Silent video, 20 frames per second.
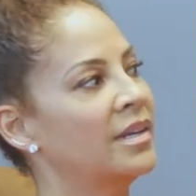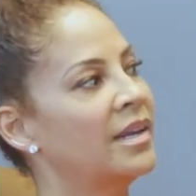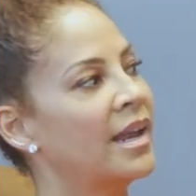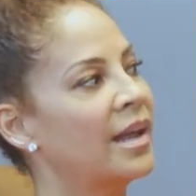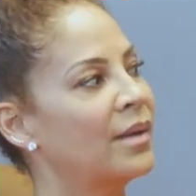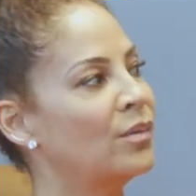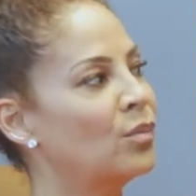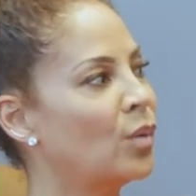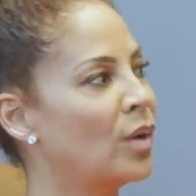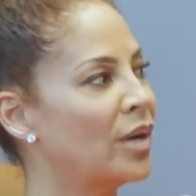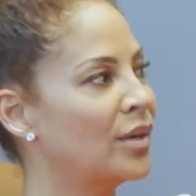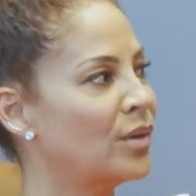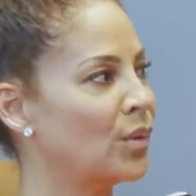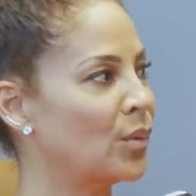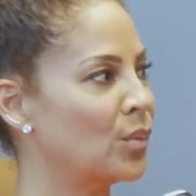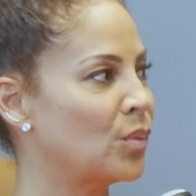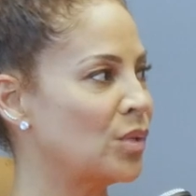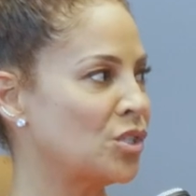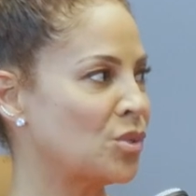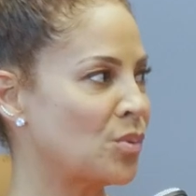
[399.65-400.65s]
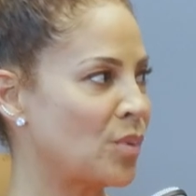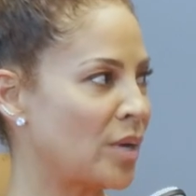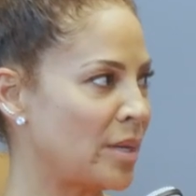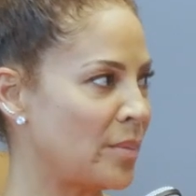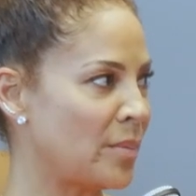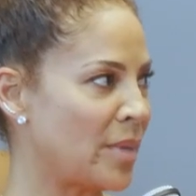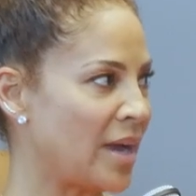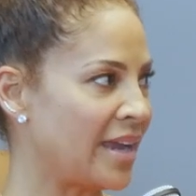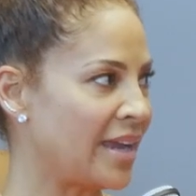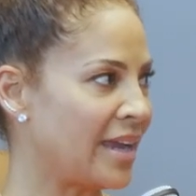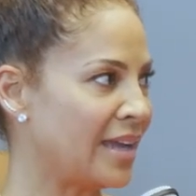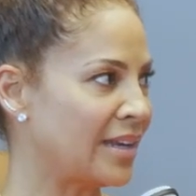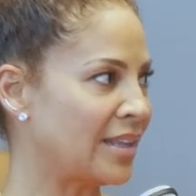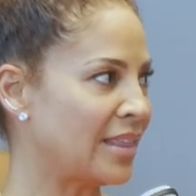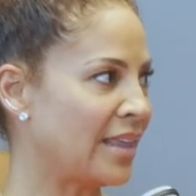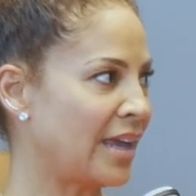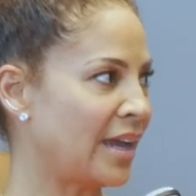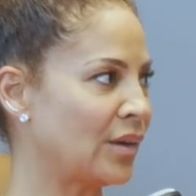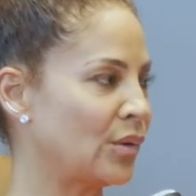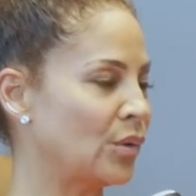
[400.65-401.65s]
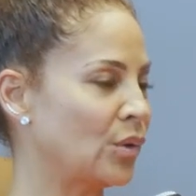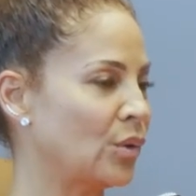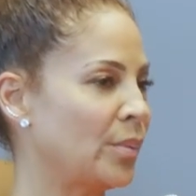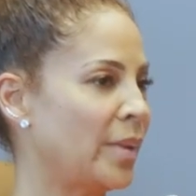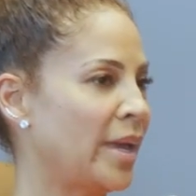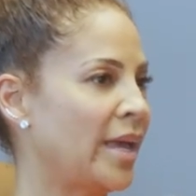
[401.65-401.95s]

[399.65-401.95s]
and I'd wonder which one am I out of that group?